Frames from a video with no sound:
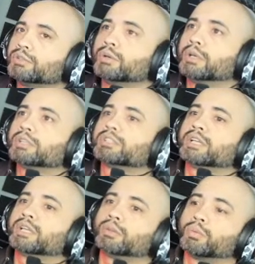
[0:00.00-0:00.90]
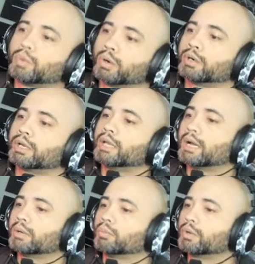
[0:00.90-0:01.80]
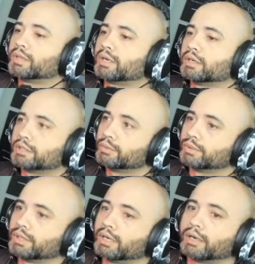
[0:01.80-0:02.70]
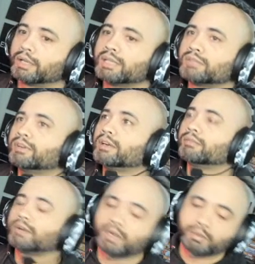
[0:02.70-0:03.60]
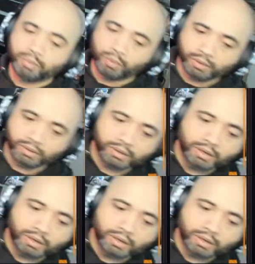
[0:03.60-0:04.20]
to understand the wording on what they're doing here, and that's very, very important.